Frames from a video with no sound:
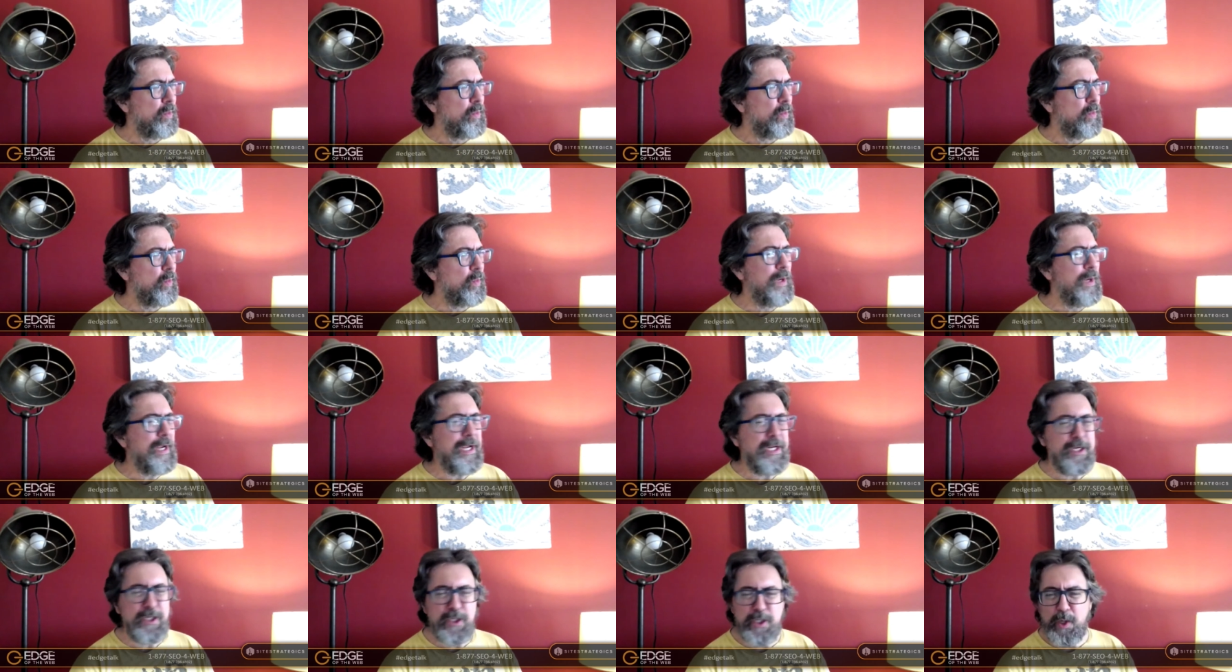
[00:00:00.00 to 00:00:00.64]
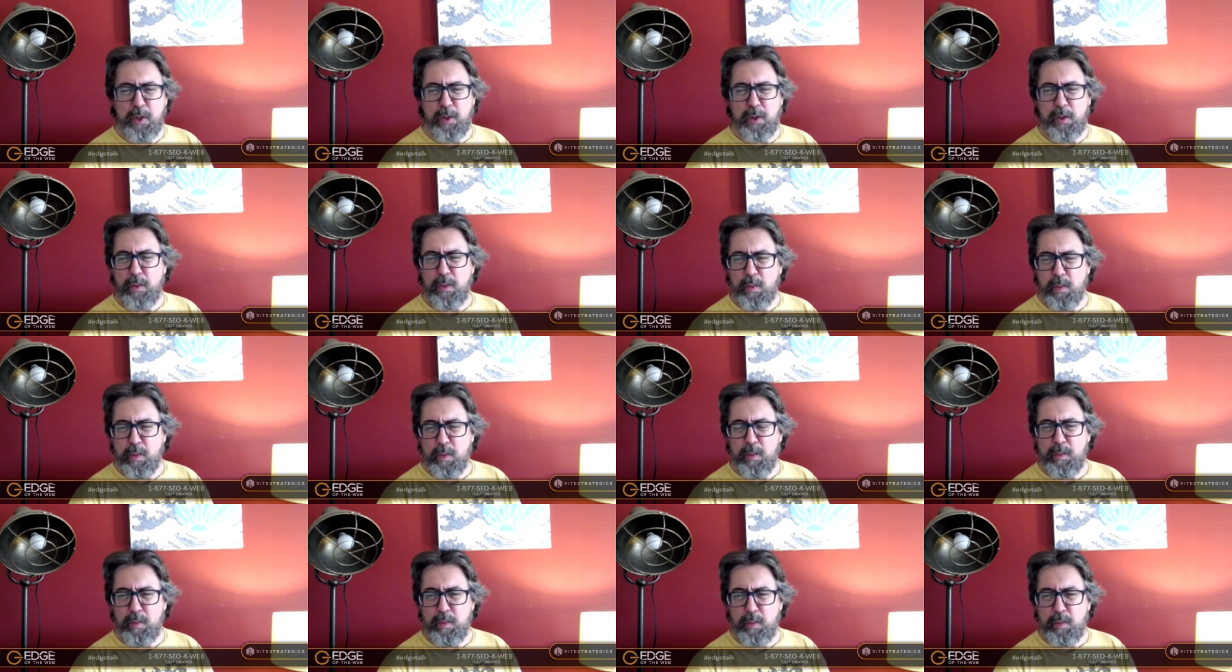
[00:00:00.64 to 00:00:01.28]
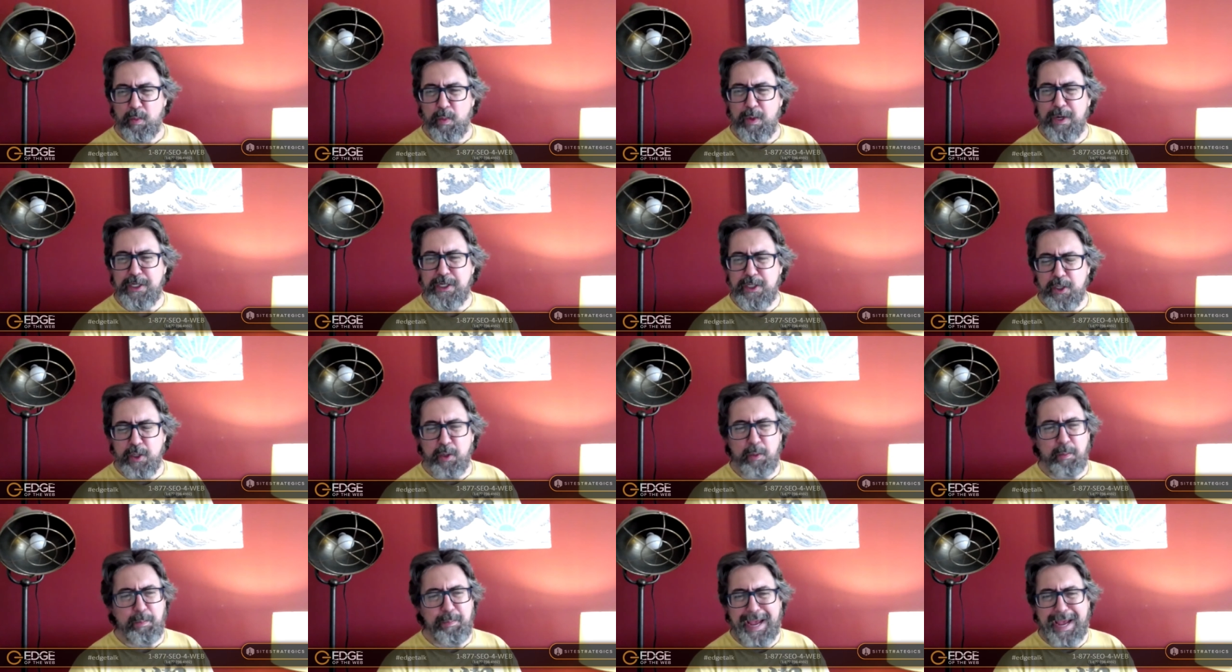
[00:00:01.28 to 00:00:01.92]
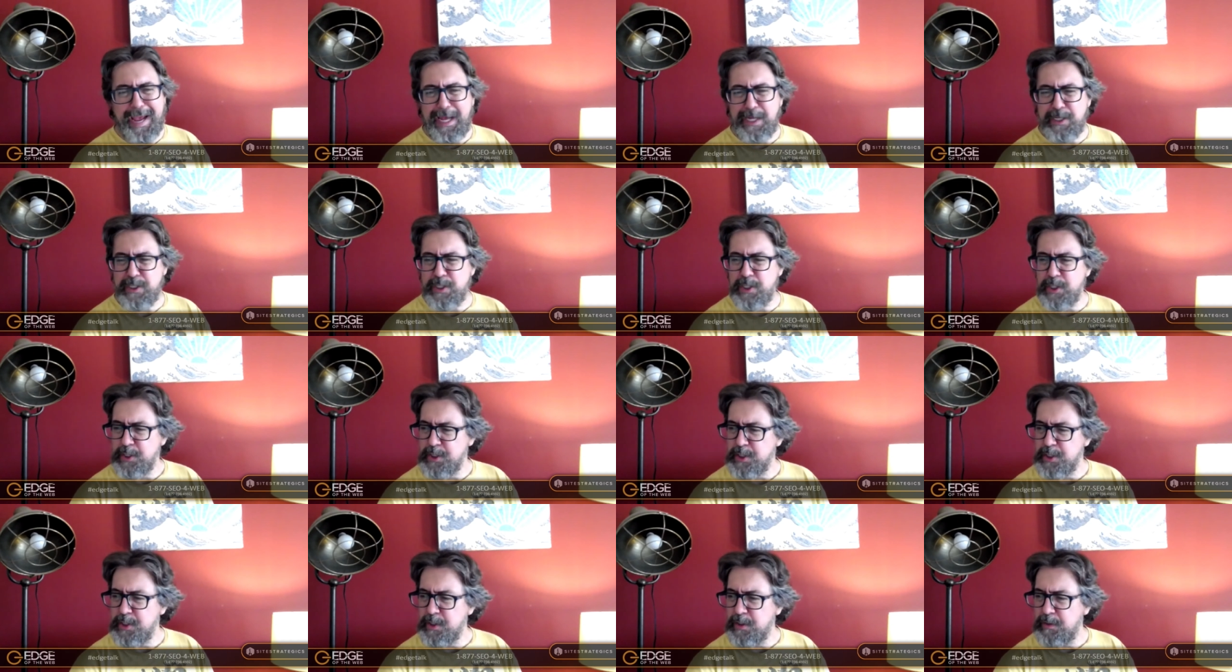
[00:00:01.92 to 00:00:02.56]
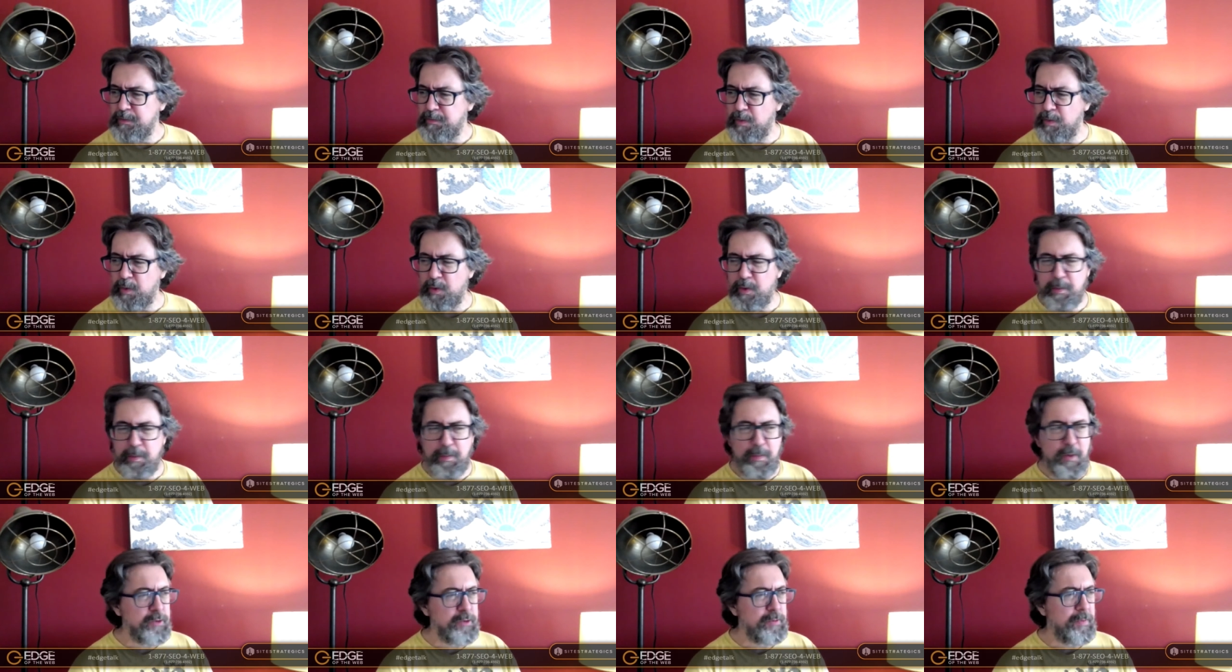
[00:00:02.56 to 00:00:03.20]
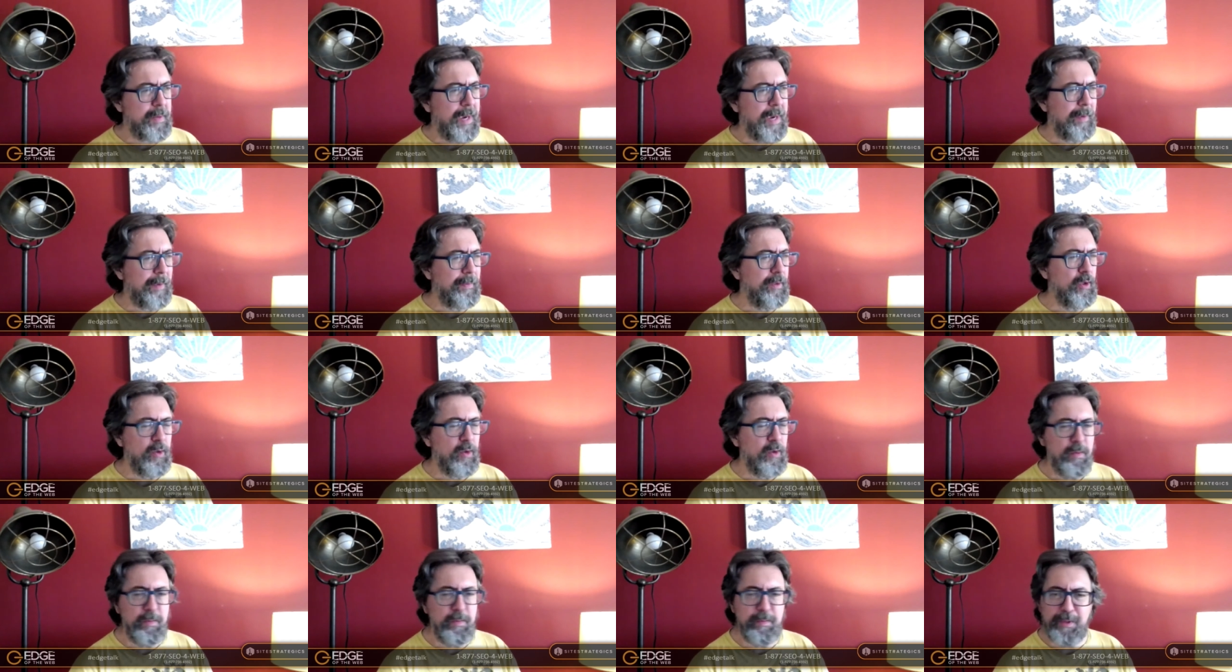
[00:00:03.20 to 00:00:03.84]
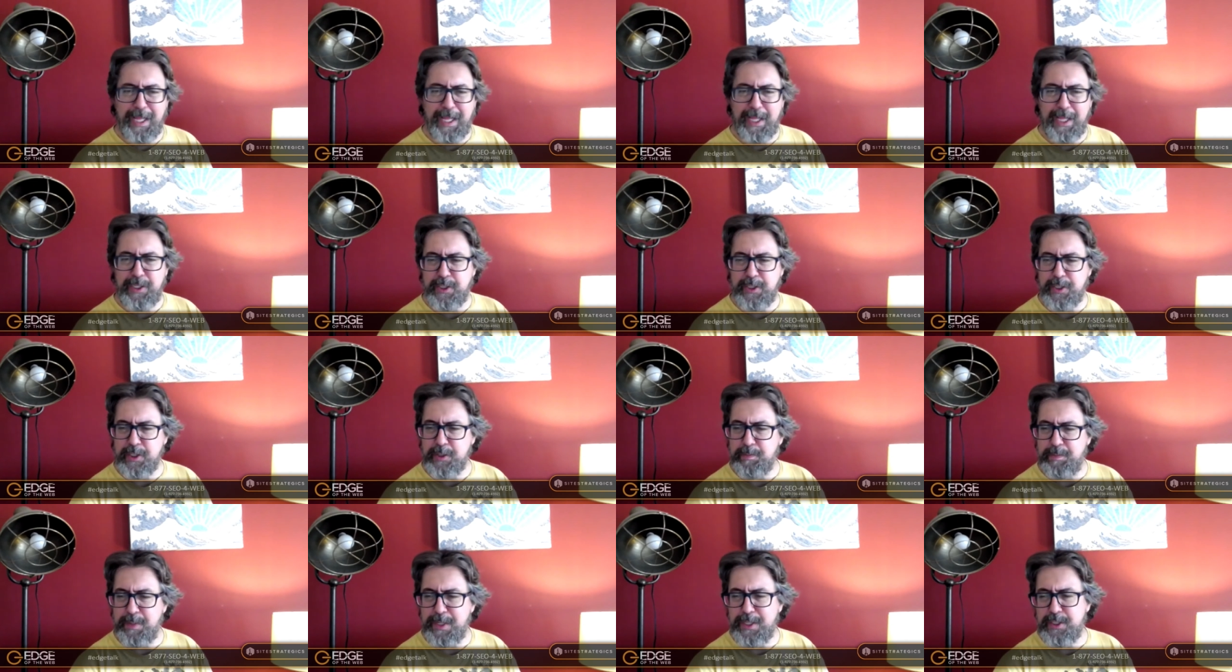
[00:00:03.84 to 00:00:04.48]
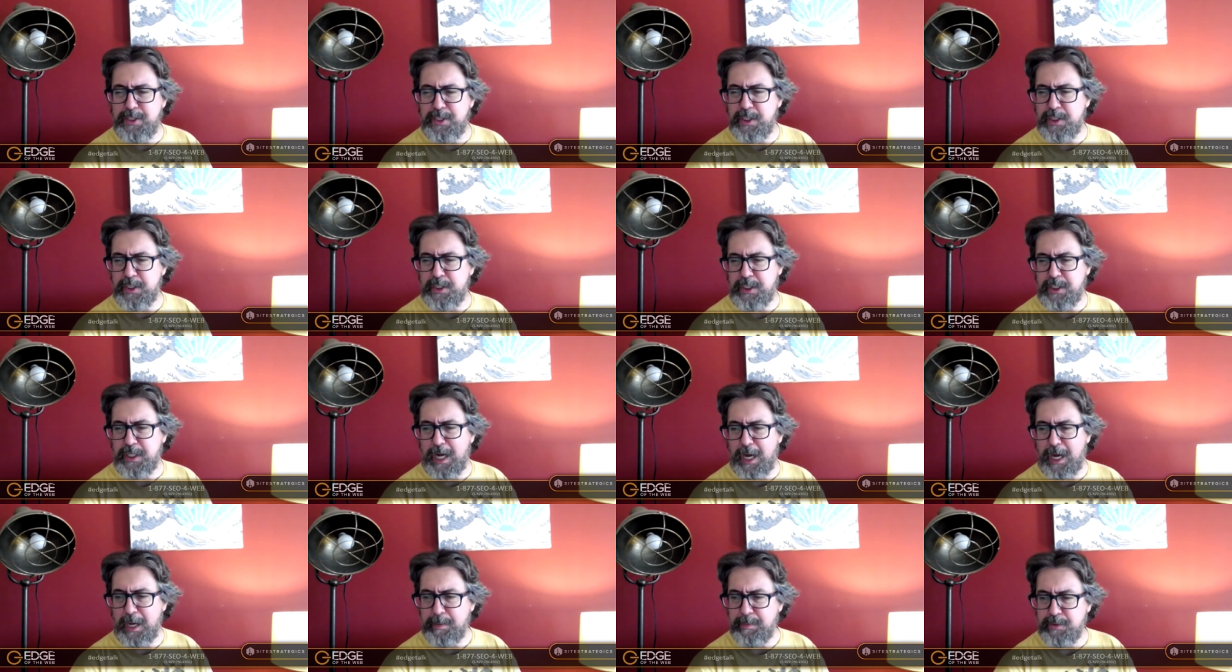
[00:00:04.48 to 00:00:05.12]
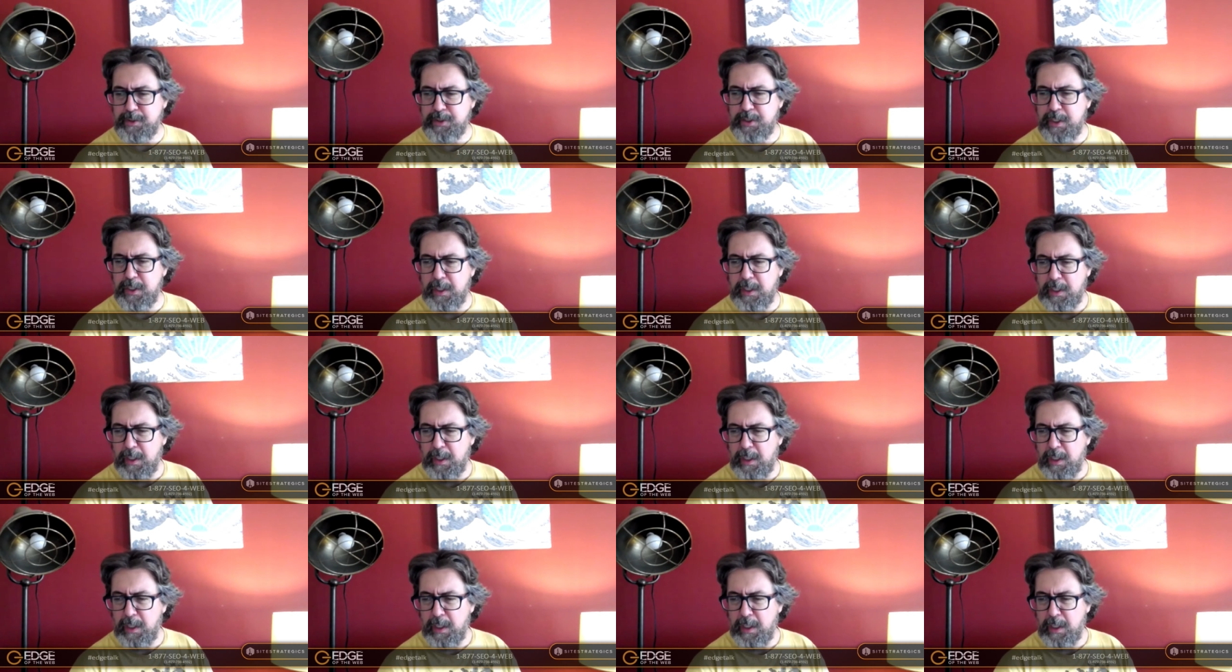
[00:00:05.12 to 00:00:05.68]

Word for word: Badges, regional, yeah. Regional badges for the most popular places, business types.